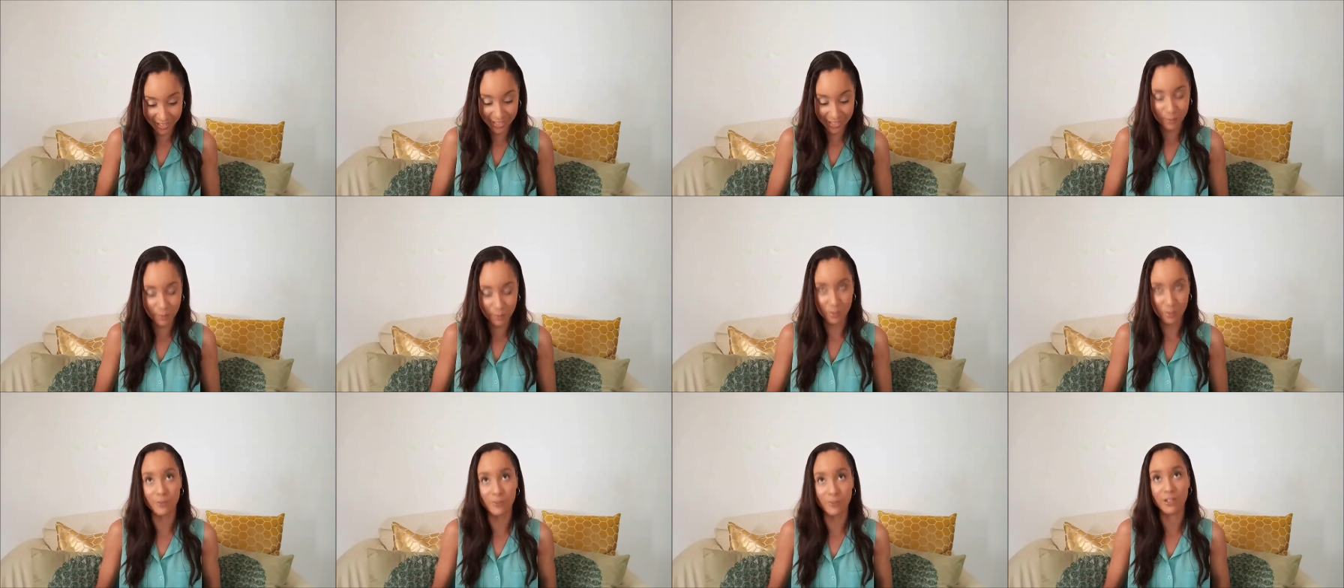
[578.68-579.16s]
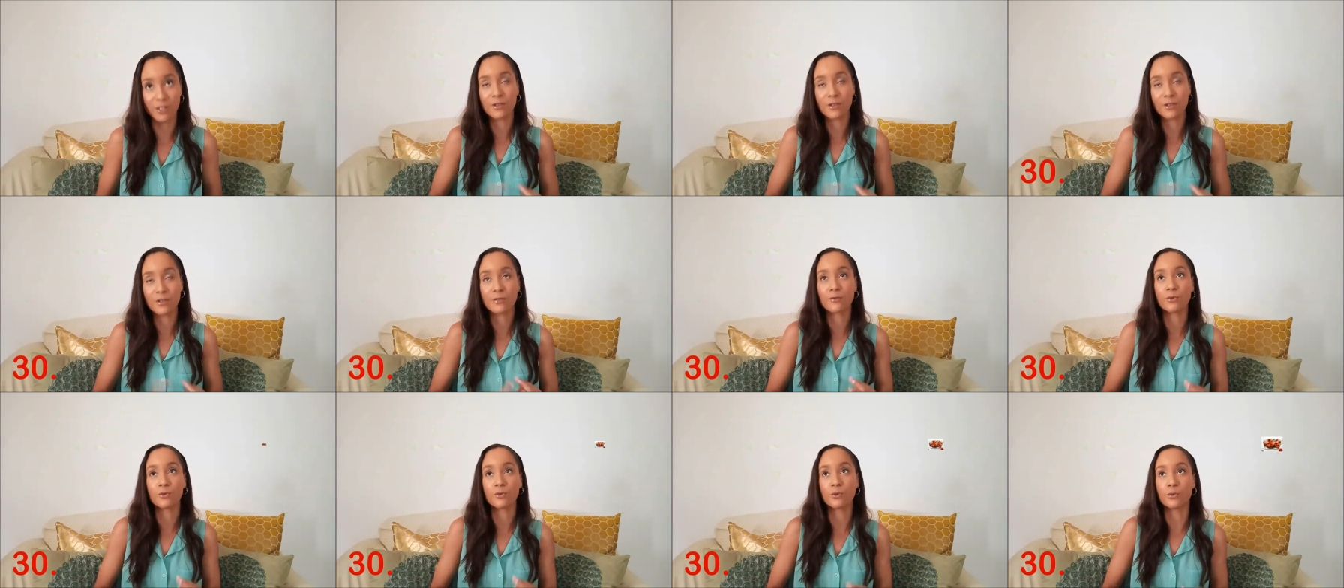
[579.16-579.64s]
My favorite
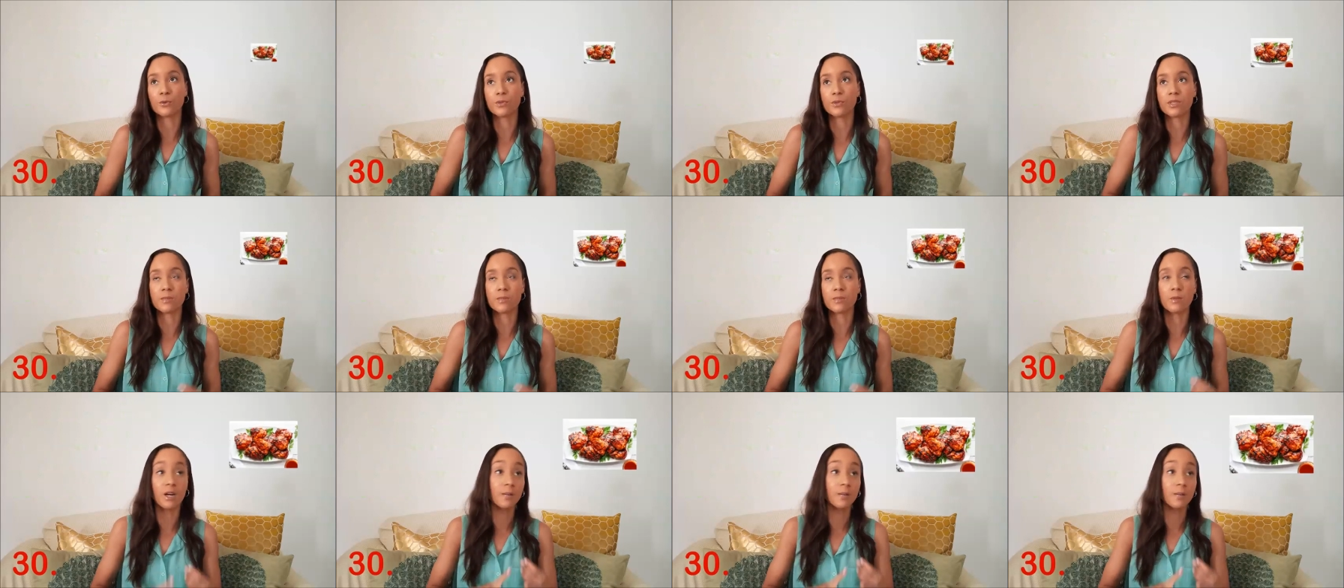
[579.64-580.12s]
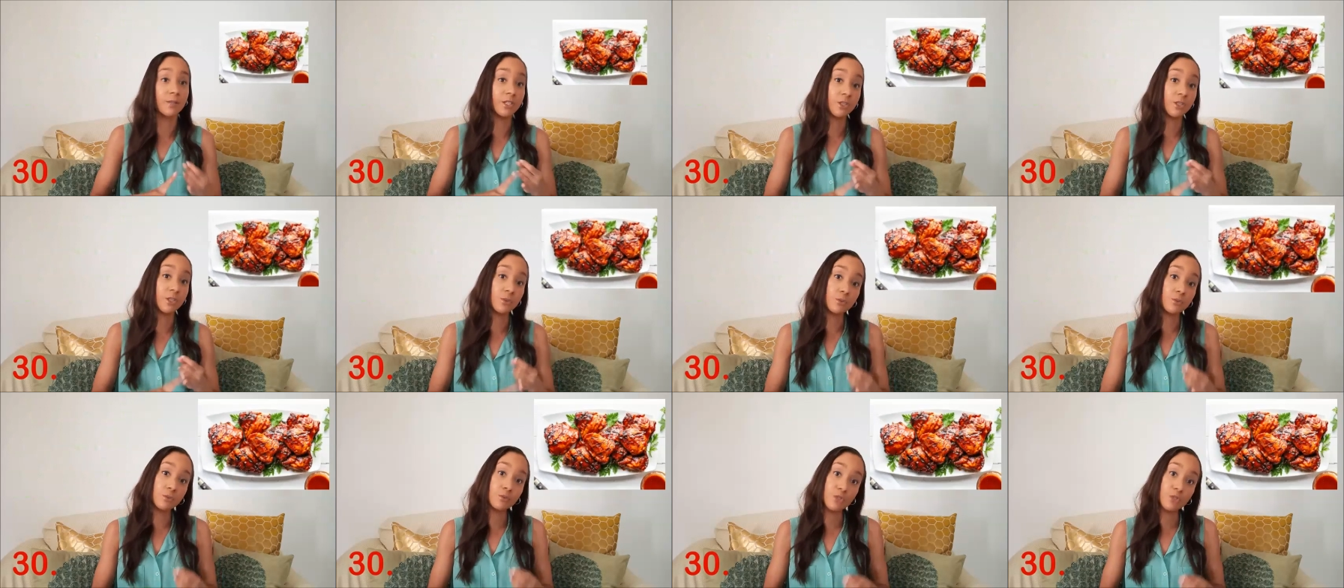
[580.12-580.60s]
foods,
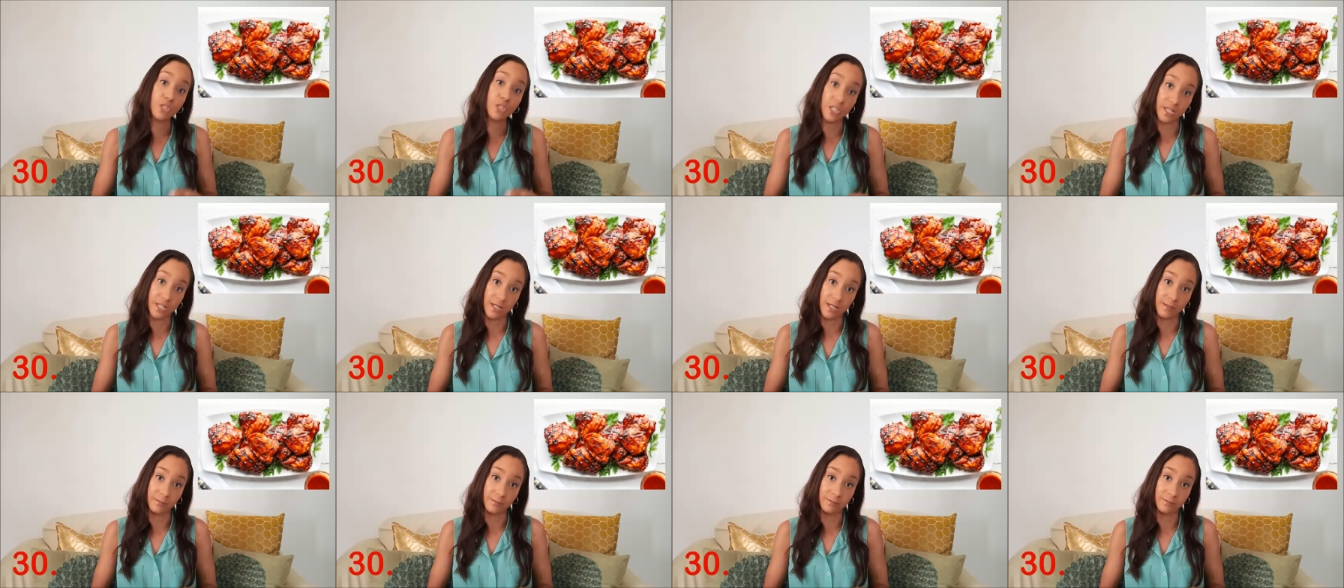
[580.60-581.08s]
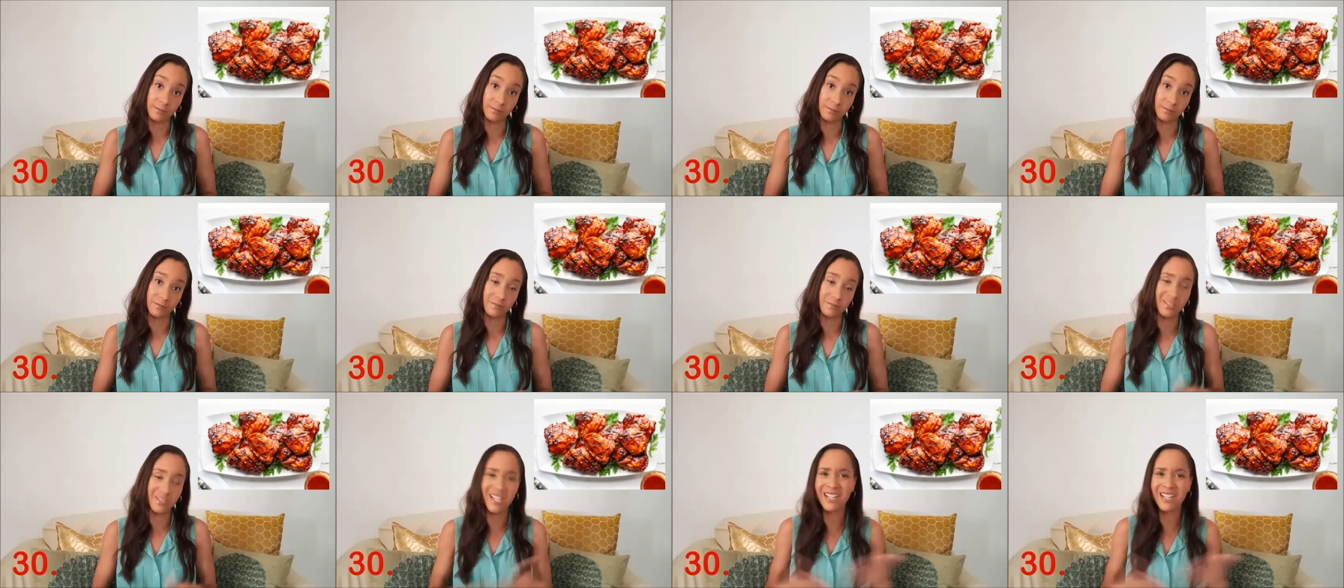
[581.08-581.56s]
barbecue, chicken,
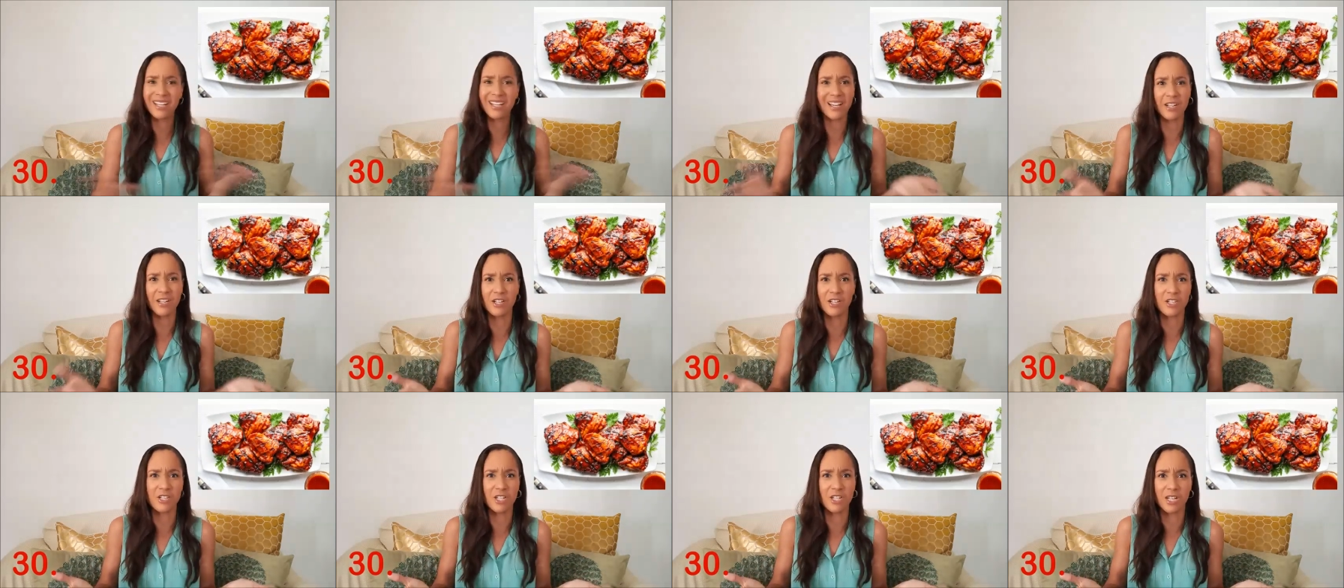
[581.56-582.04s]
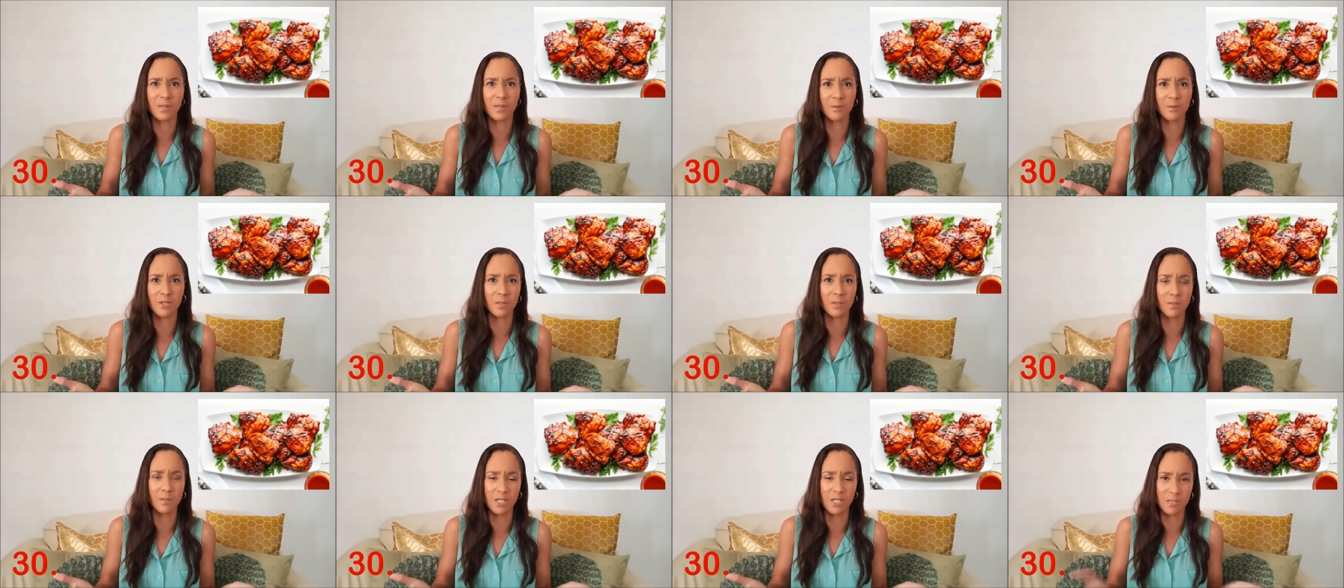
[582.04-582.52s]
any kind of chicken
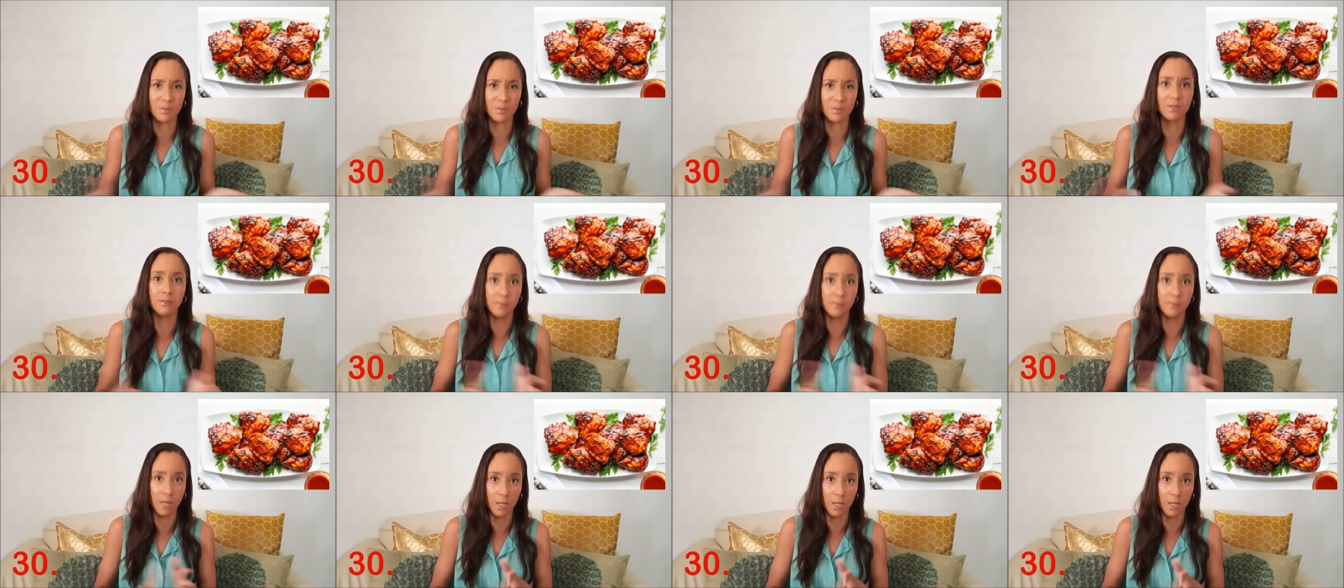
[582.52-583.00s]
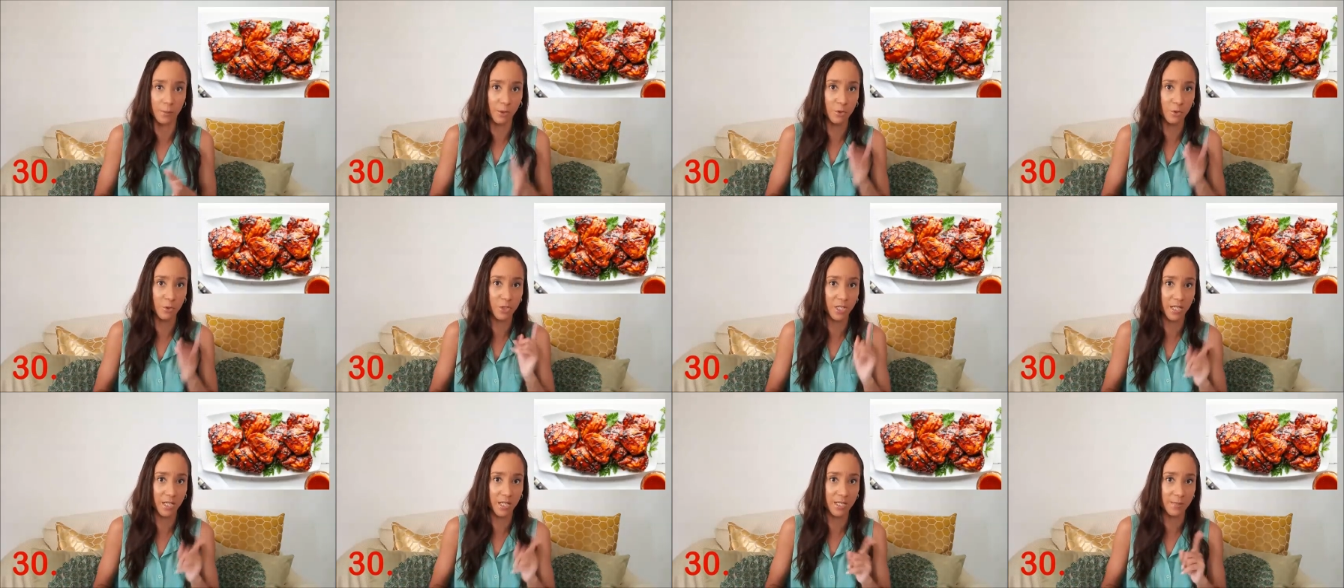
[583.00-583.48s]
pretty much, but barbecue
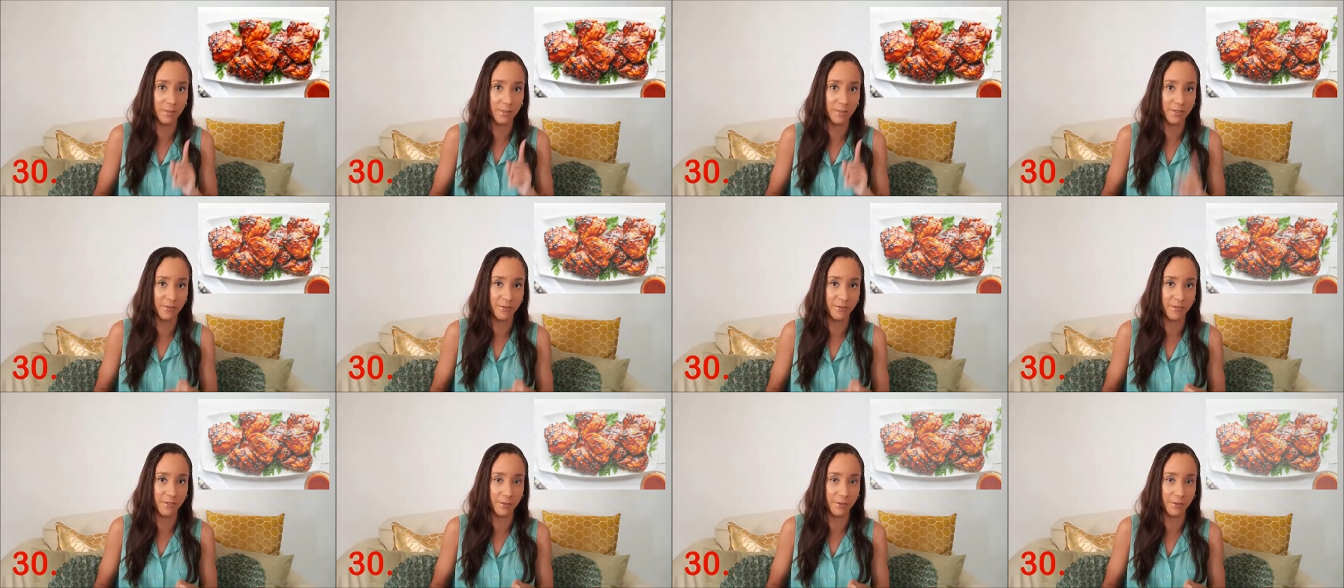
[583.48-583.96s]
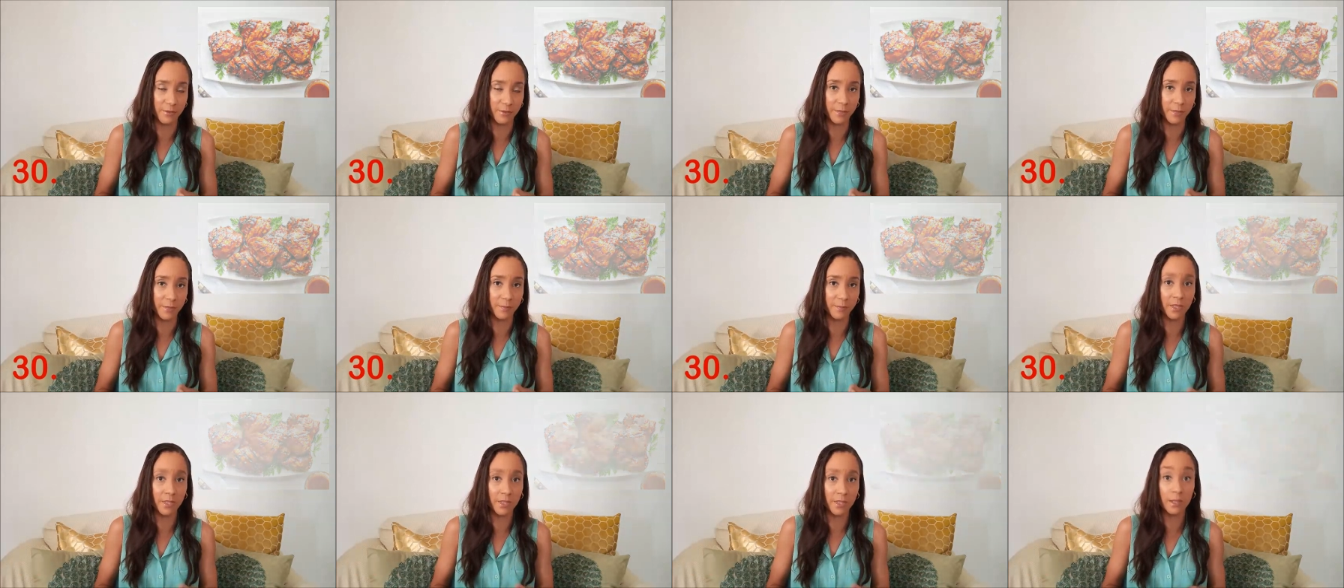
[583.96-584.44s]
chicken is my favorite.